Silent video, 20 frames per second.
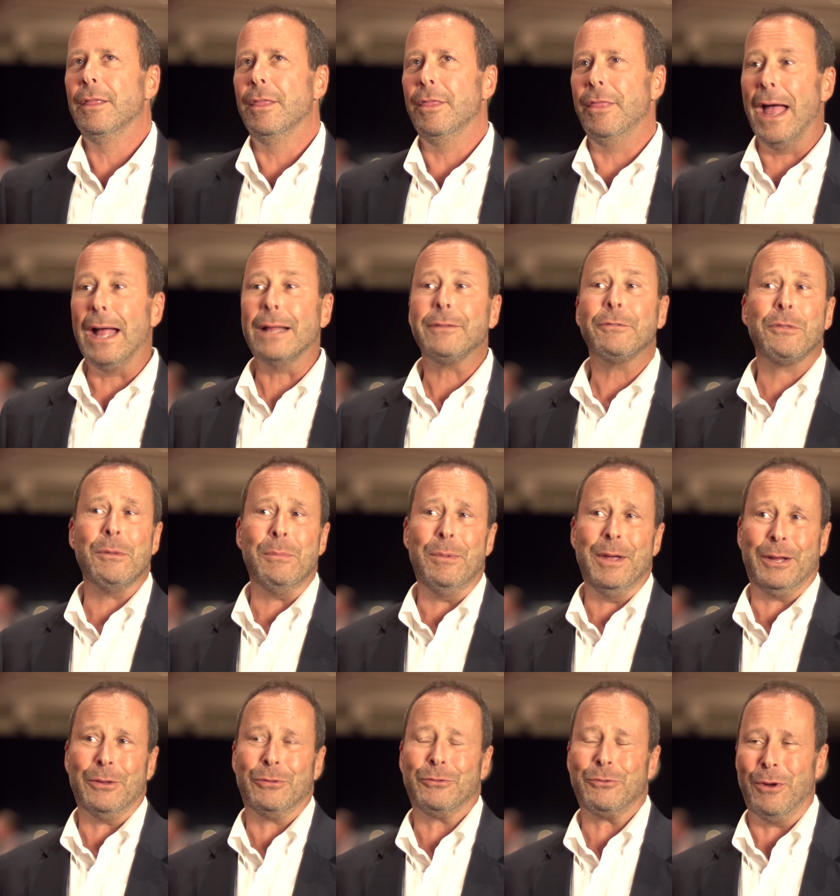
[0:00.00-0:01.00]
That's the
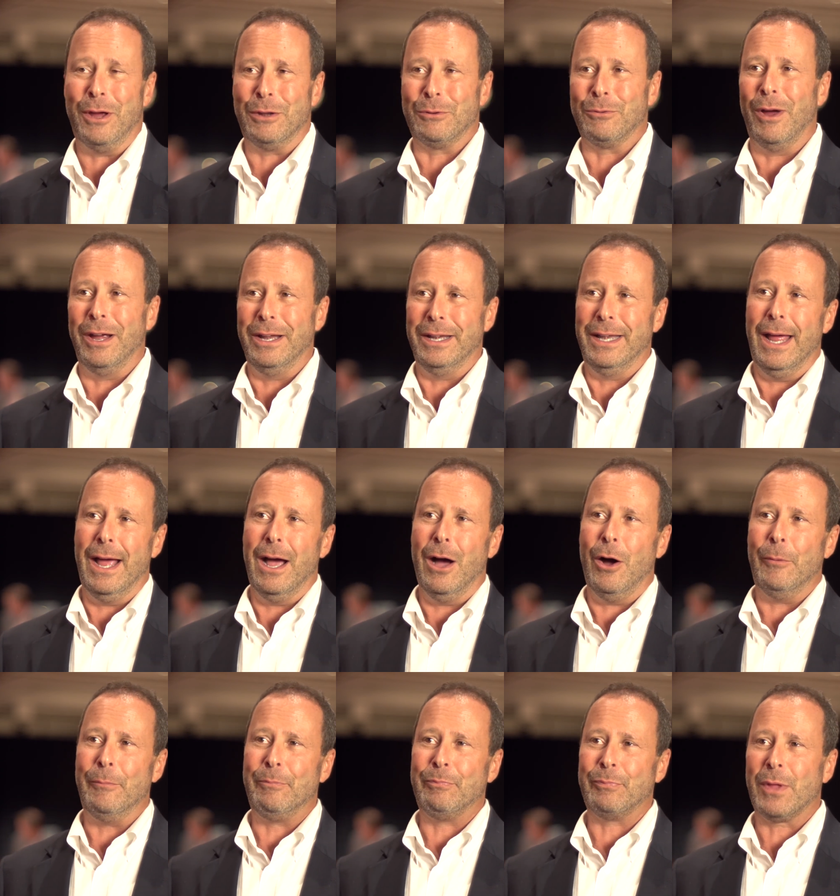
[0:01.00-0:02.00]
biggest trend right
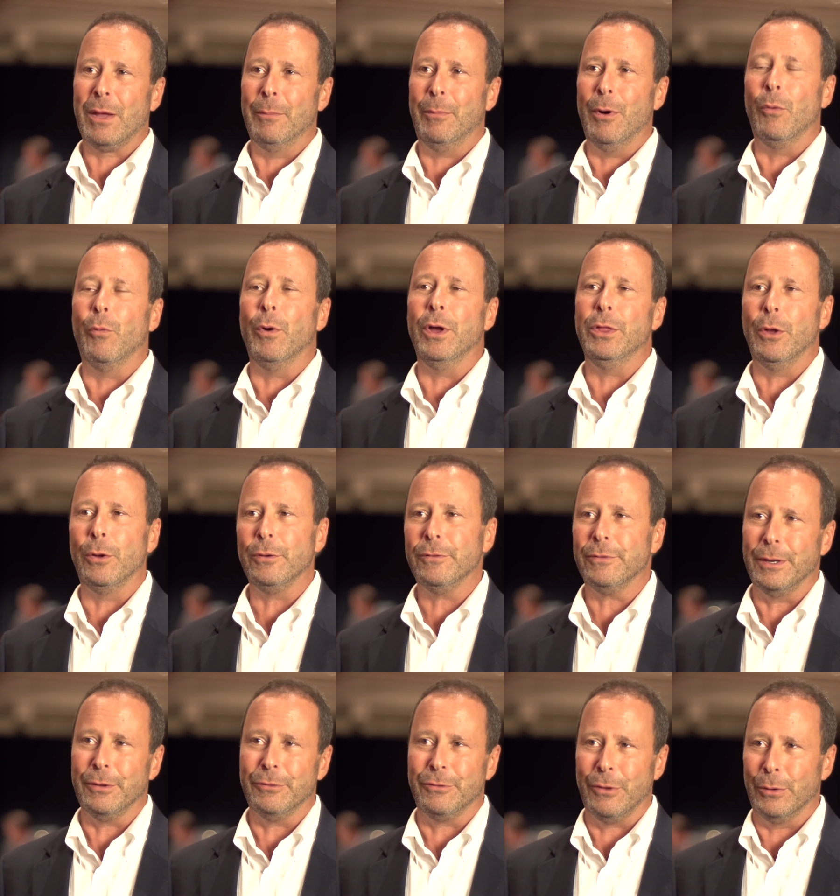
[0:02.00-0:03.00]
now, but when those
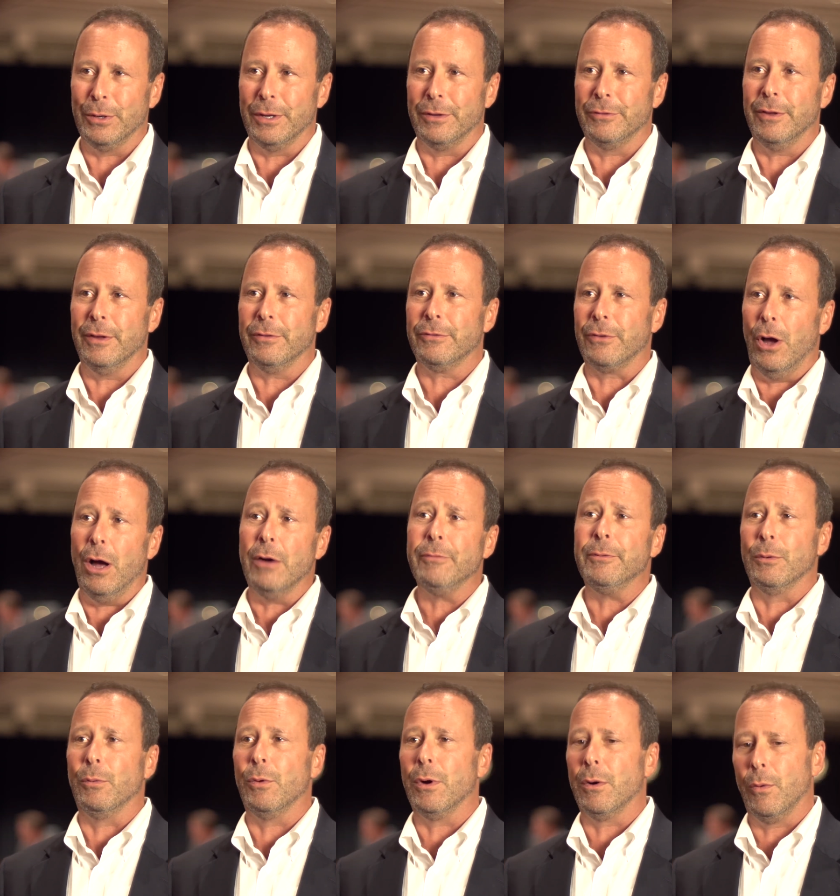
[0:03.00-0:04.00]
things don't exist,
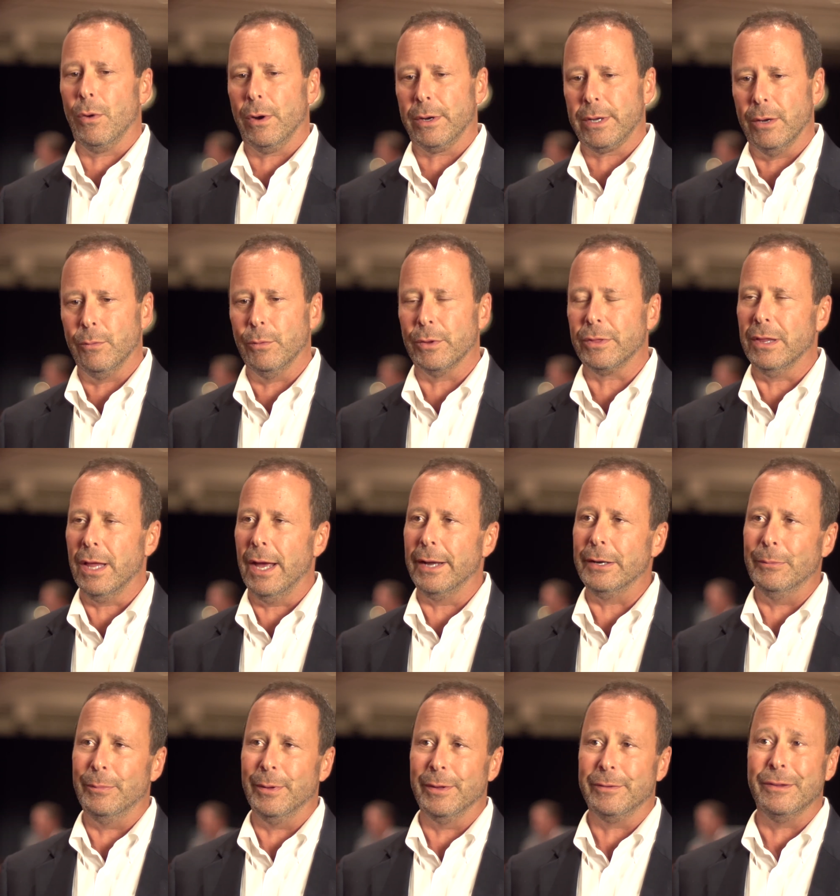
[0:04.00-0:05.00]
often we're working with line
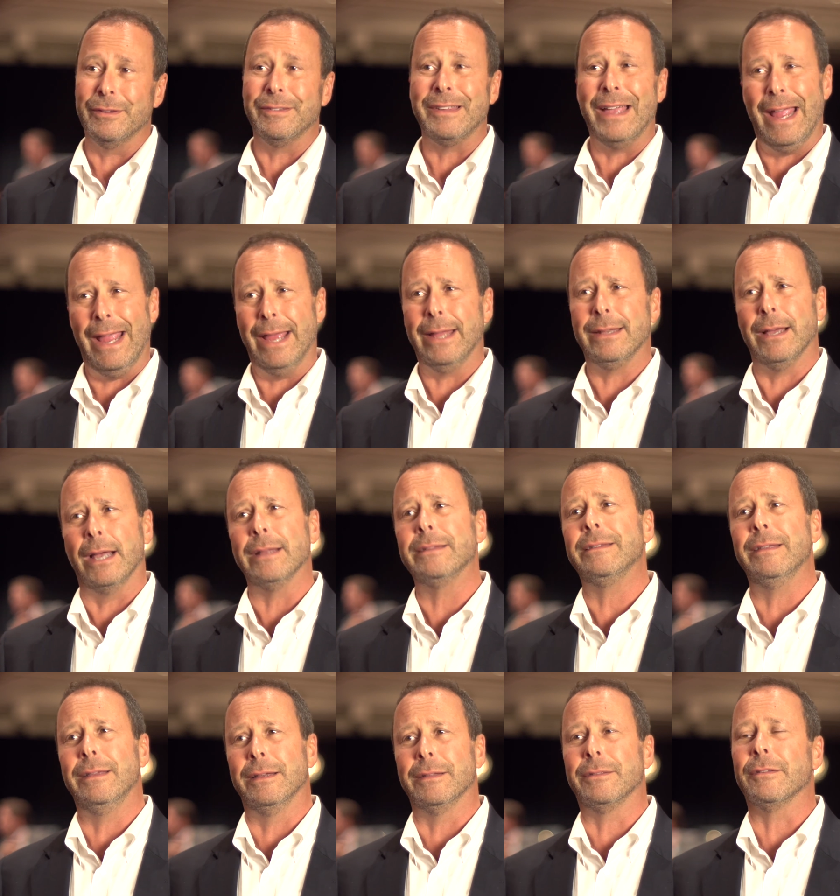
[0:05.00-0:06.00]
of business and
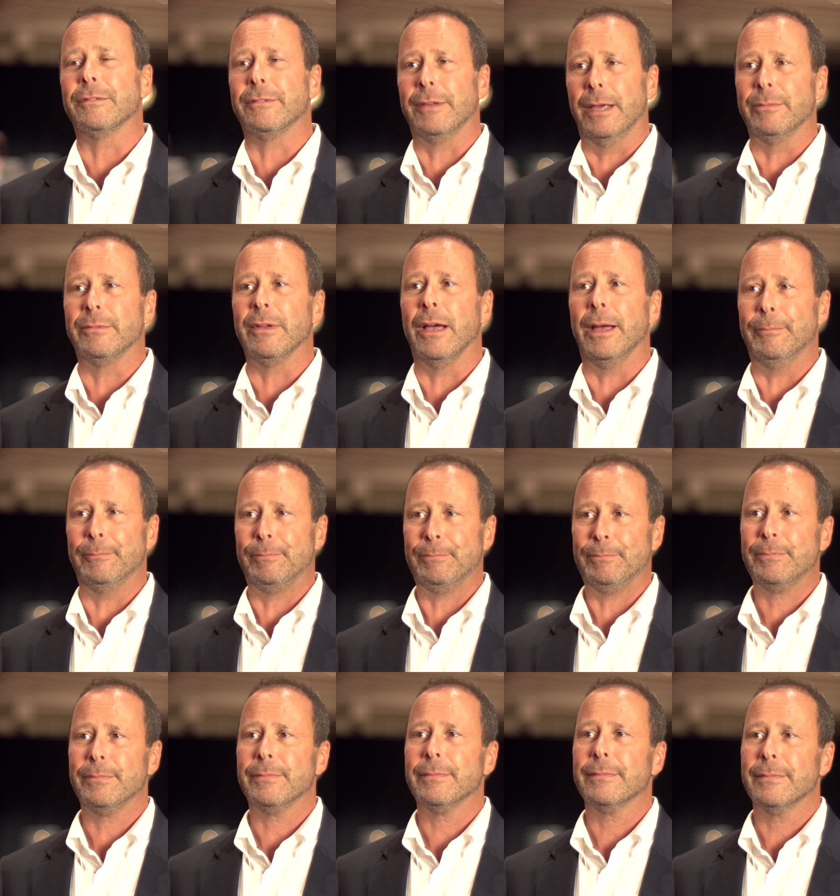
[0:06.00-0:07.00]
IT at the same time.
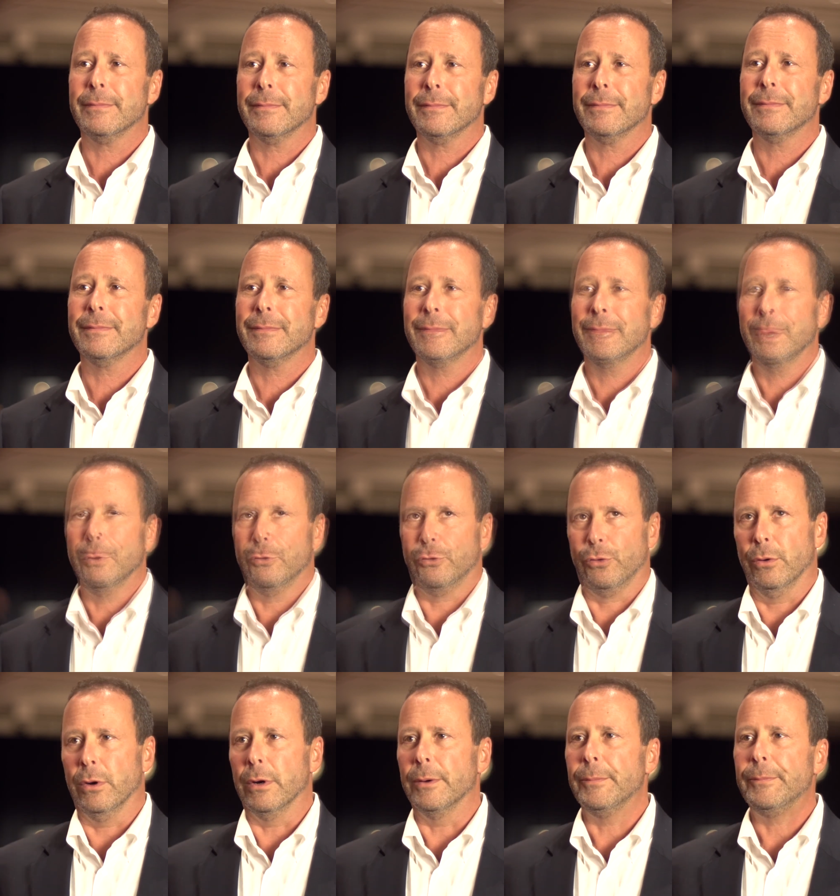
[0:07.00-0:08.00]

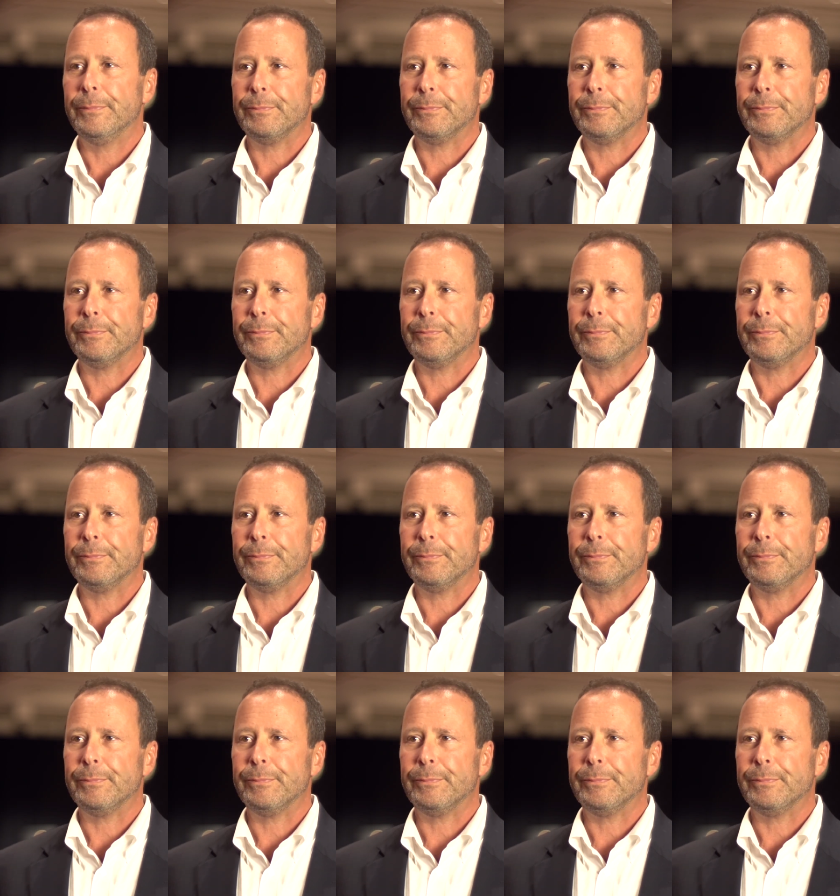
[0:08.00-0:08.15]
Sure.